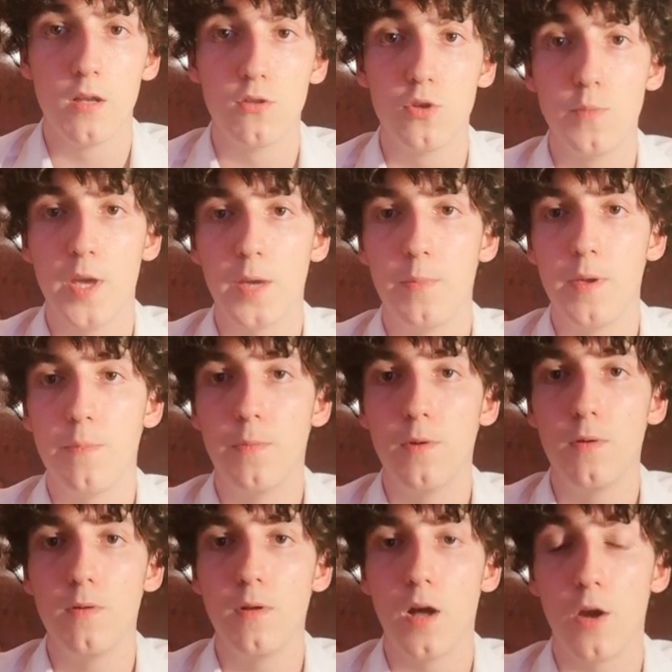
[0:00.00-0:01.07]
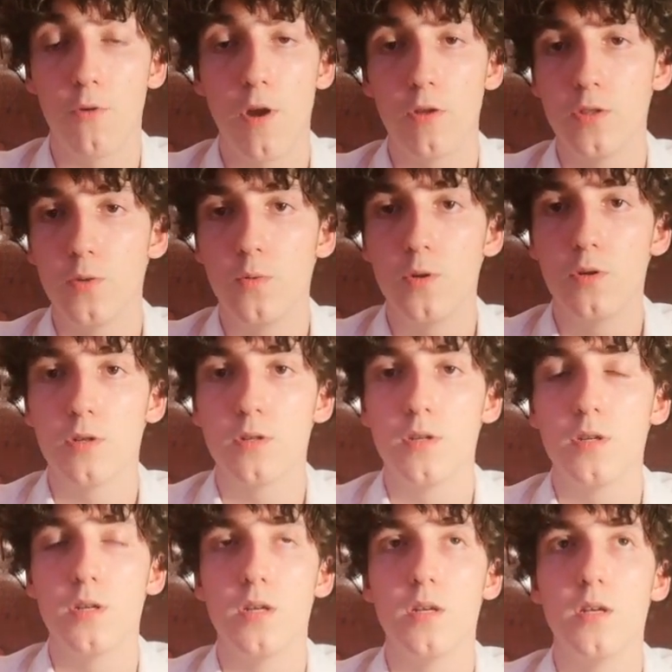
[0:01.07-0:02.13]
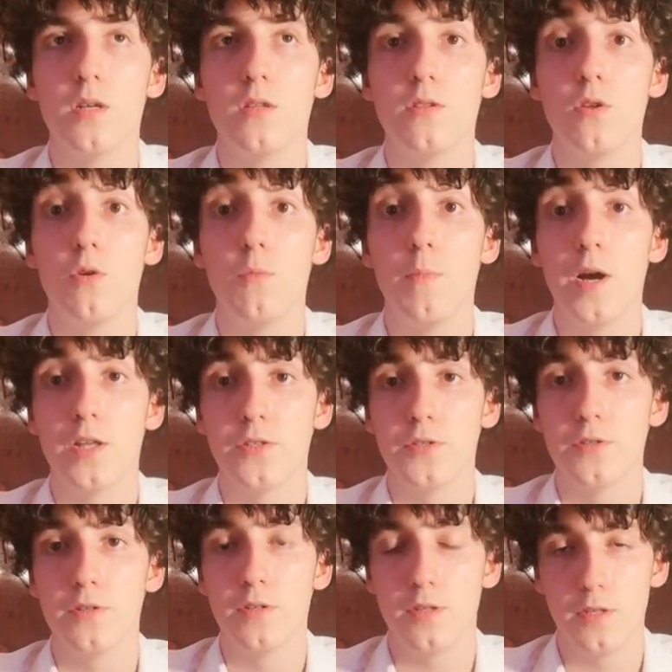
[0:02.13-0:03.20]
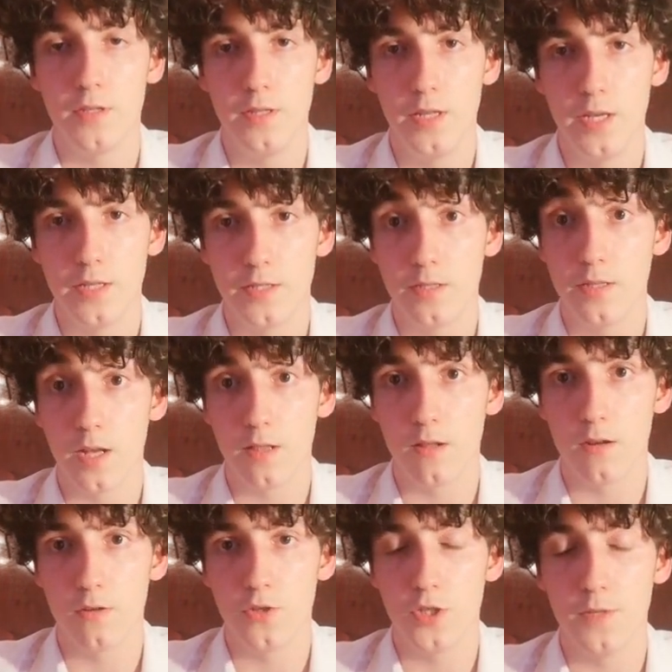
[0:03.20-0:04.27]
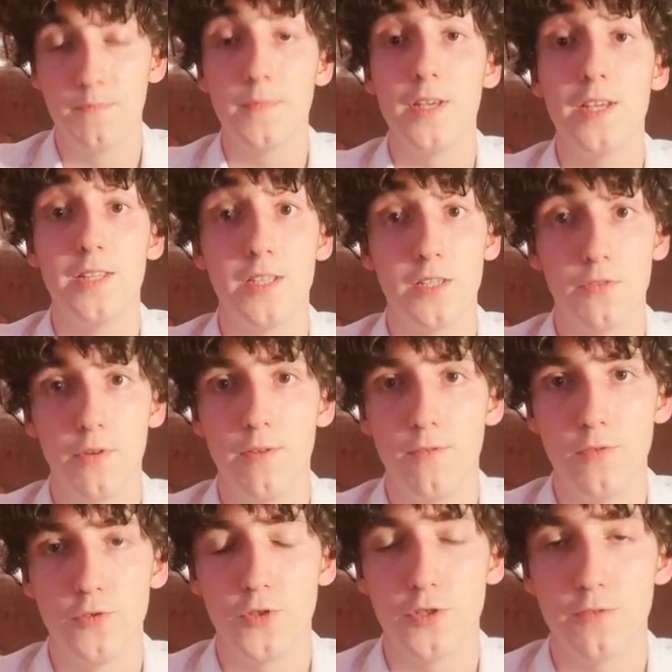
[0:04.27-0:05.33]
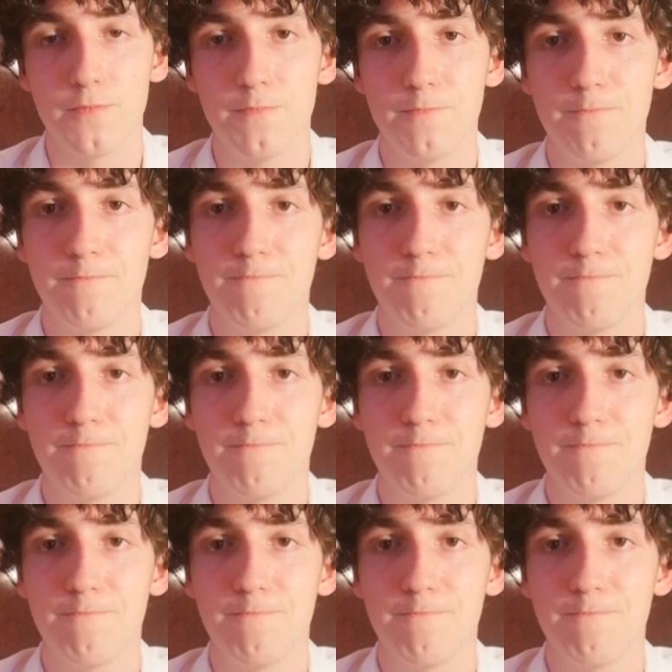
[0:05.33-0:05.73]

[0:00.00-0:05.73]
to make people around the world know better this technology. It is a revolution.